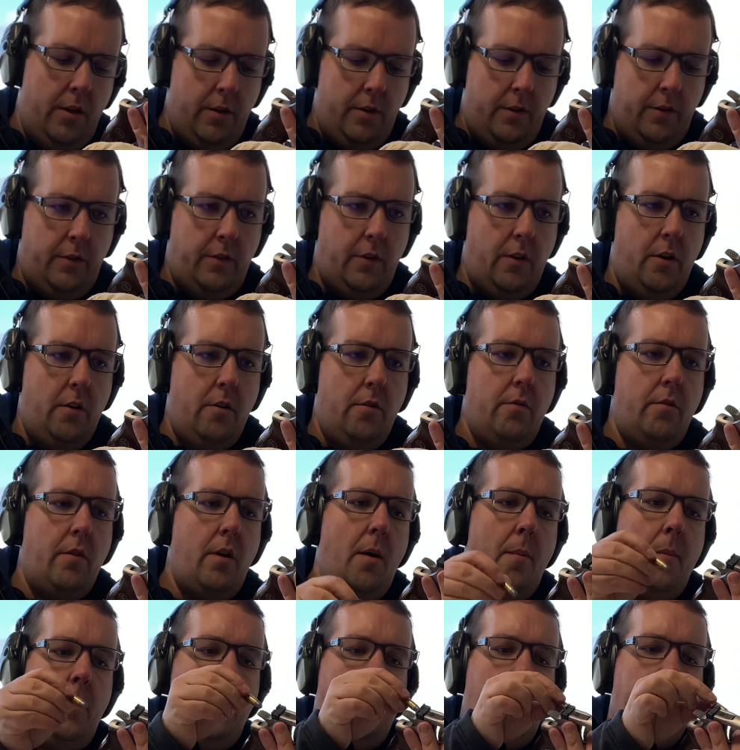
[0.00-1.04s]
so
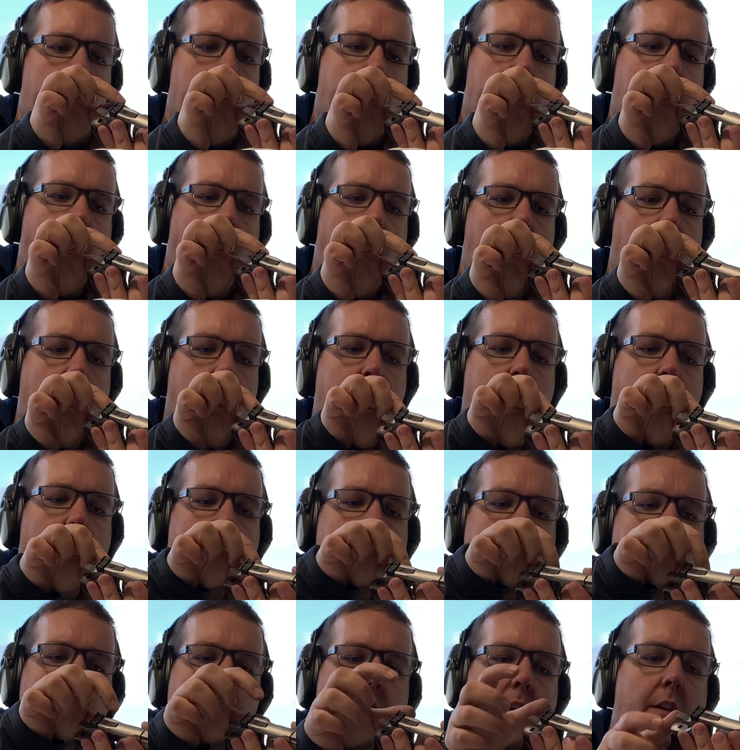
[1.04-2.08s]
I'm just going to sight it in for
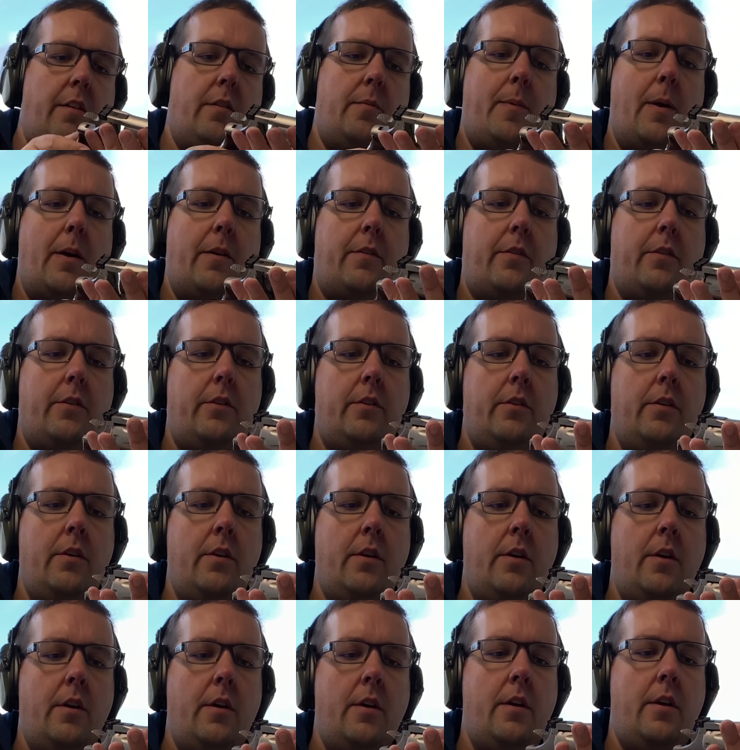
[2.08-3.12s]
this 38 special
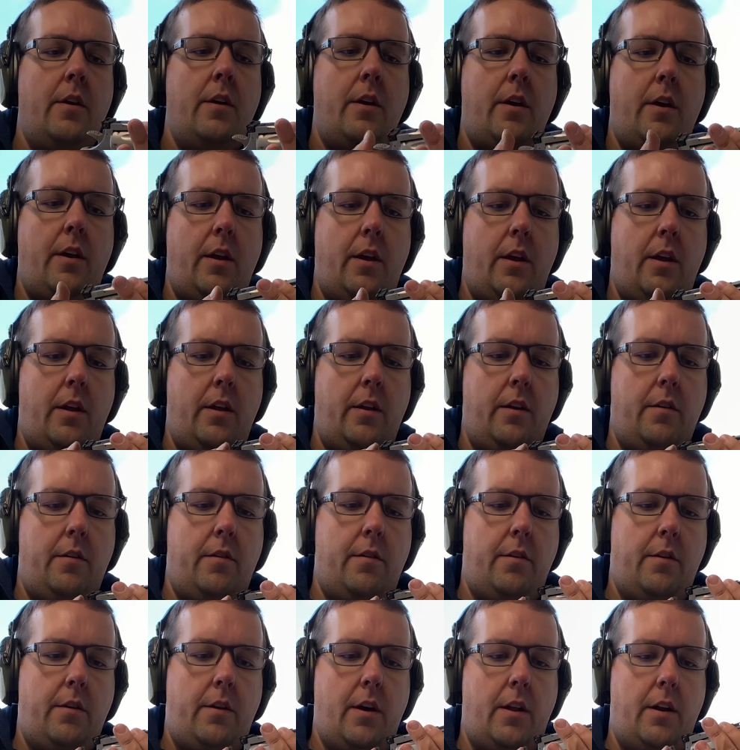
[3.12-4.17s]
and
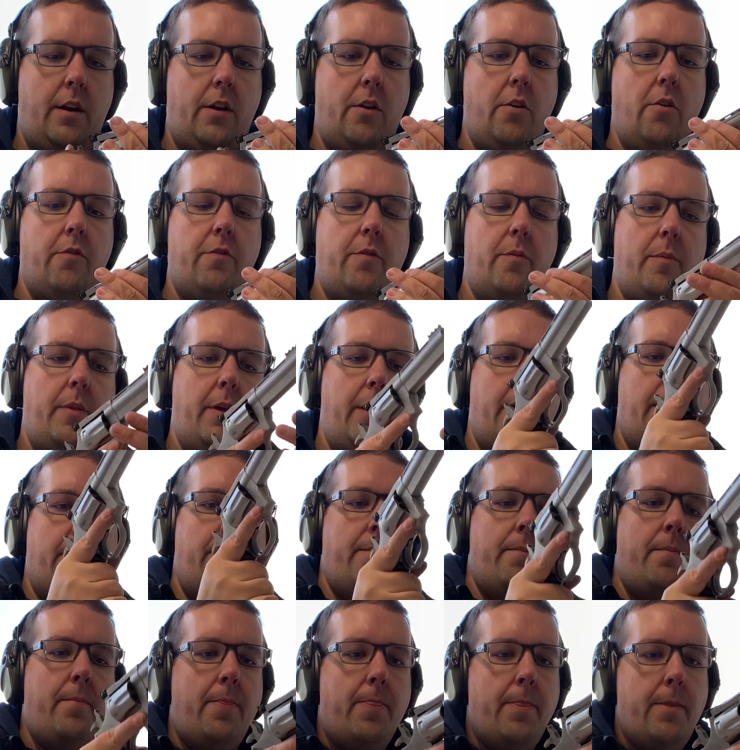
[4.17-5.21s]
kind of go from there.
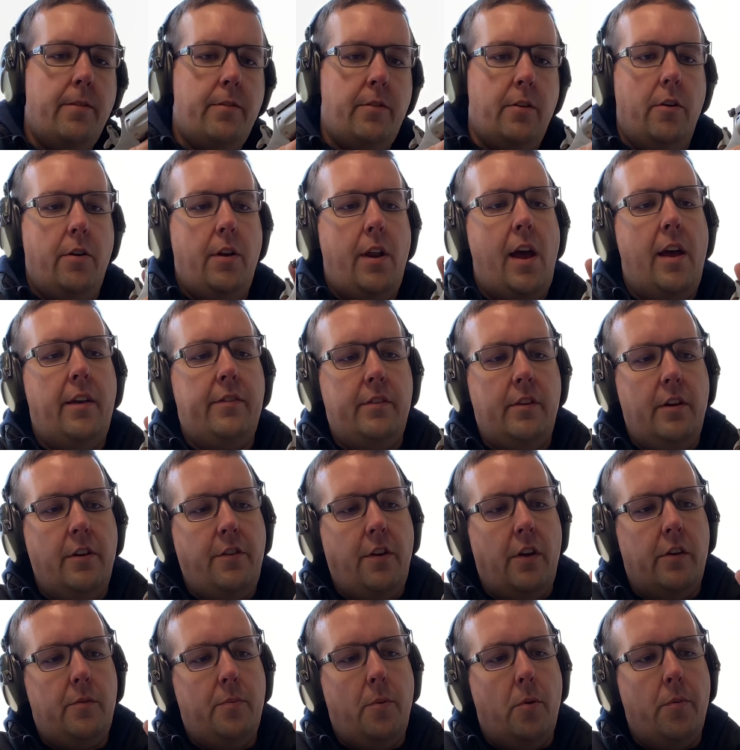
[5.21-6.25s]
So it has an
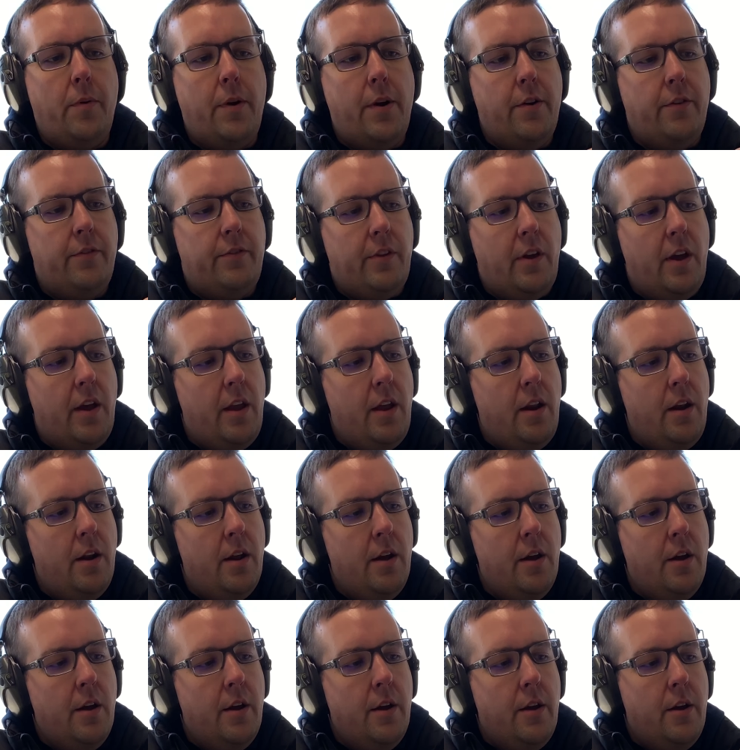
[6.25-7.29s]
adjustable rear sight,
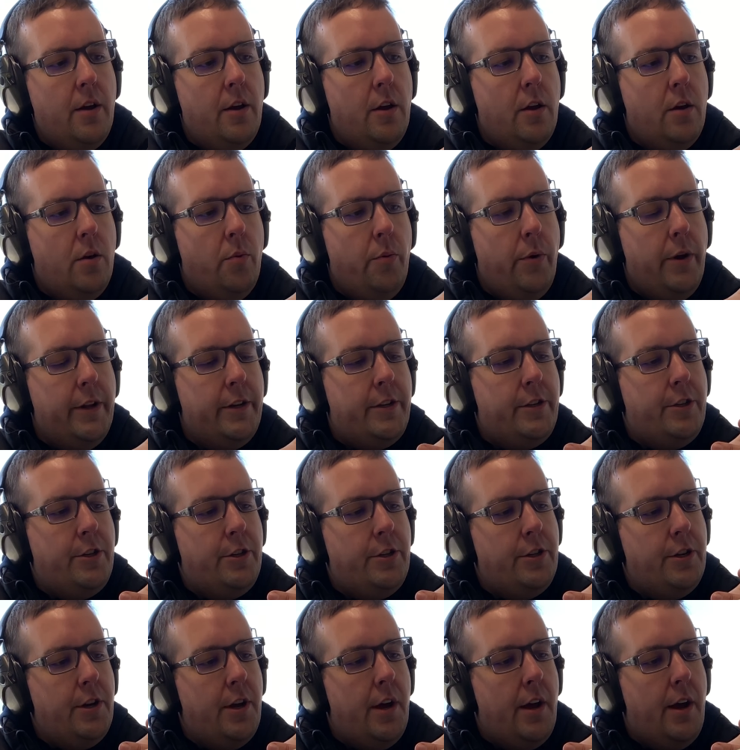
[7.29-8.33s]

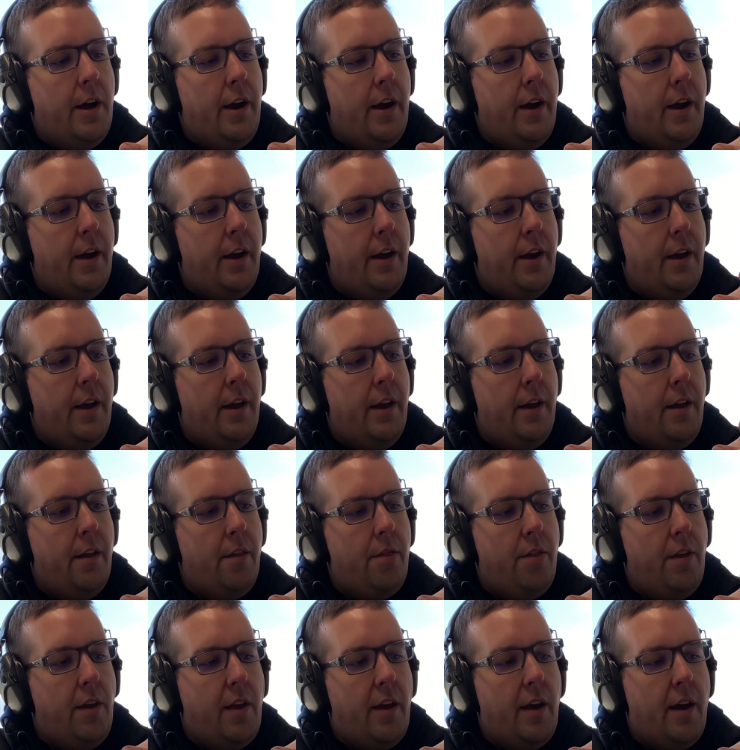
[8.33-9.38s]
which I
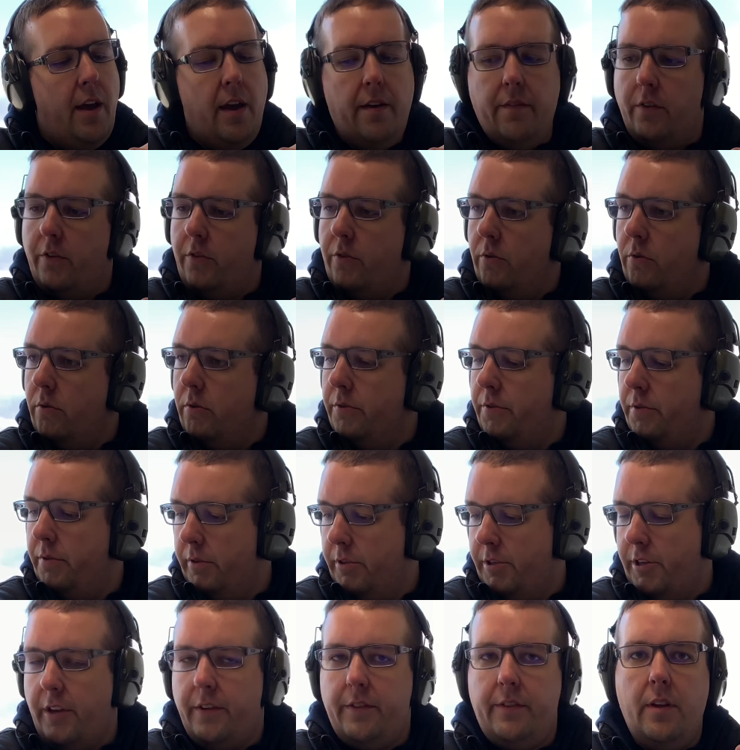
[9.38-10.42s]
think I have a tool to
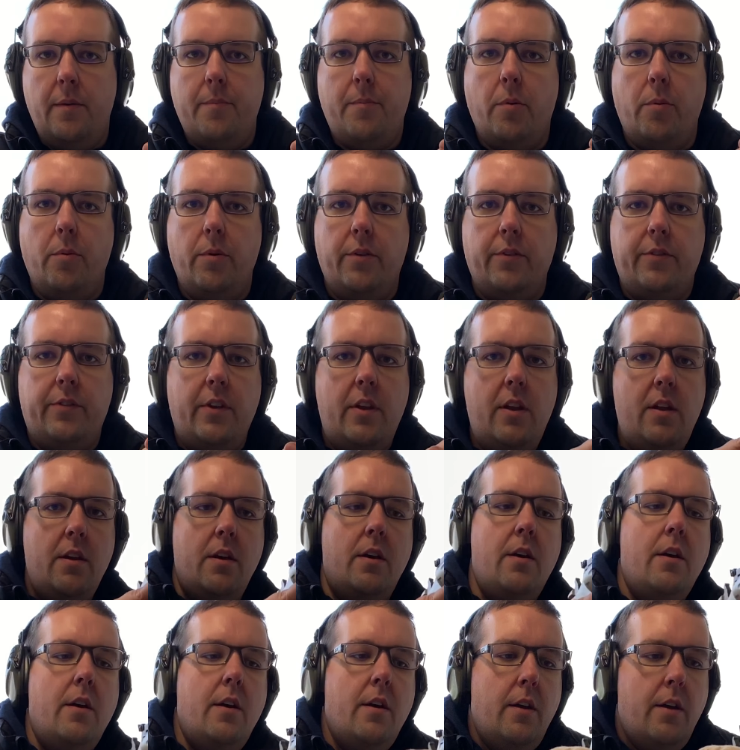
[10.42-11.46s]
adjust it, but we'll see.
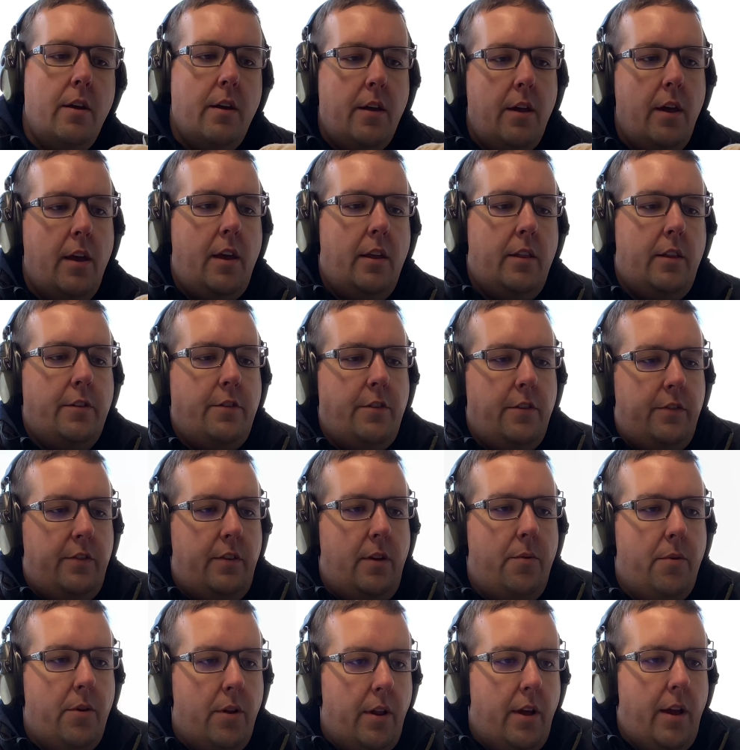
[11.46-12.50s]
And let's just see
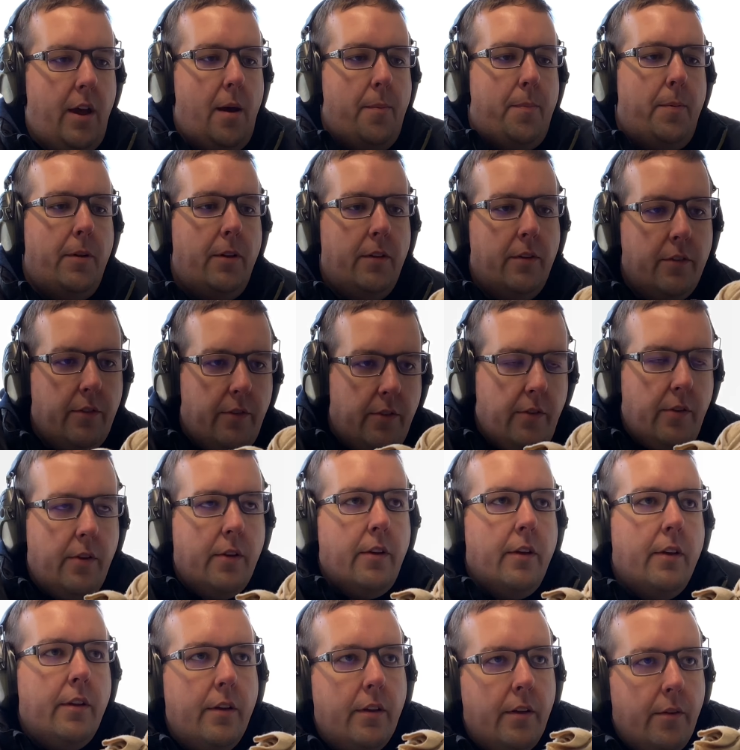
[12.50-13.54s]
what happens.
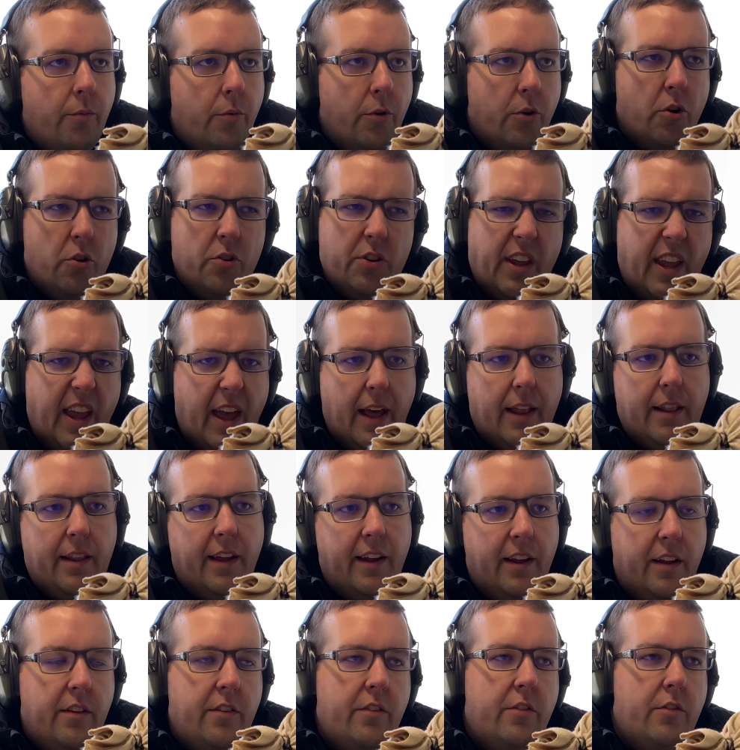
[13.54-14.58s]
We're only at like